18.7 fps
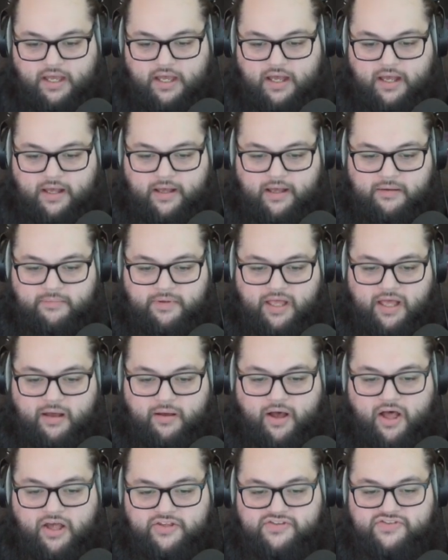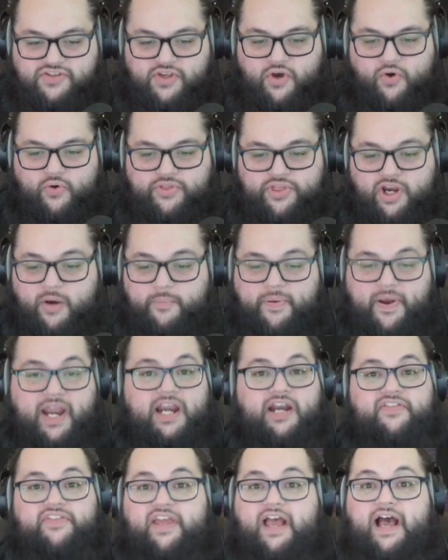Also, they're
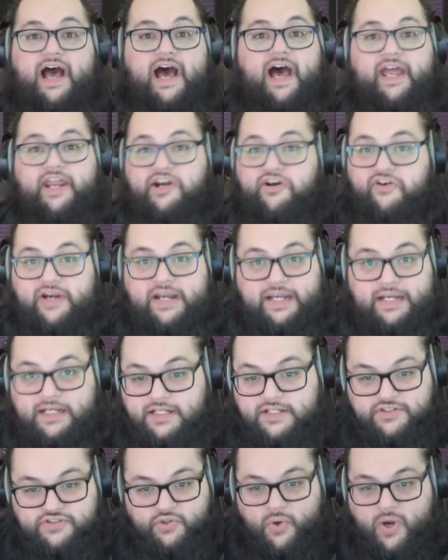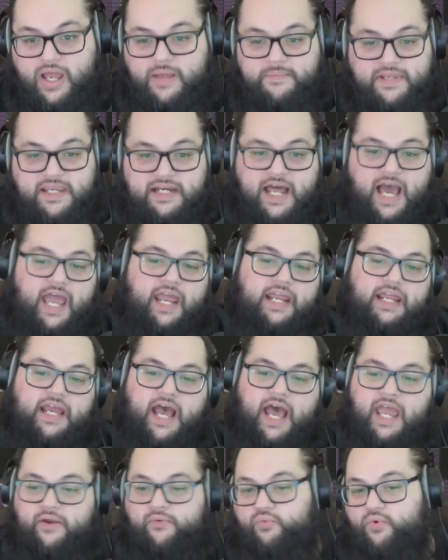apparently hiring. So, I mean,
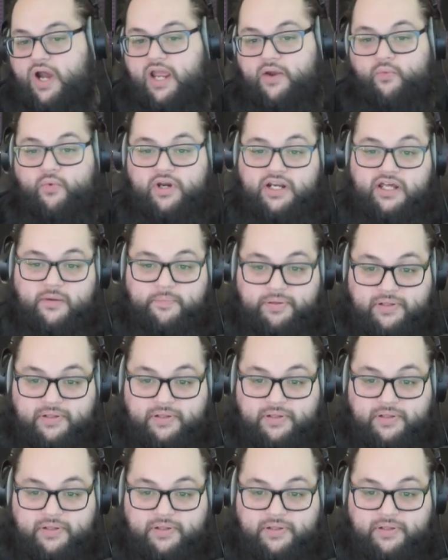I want to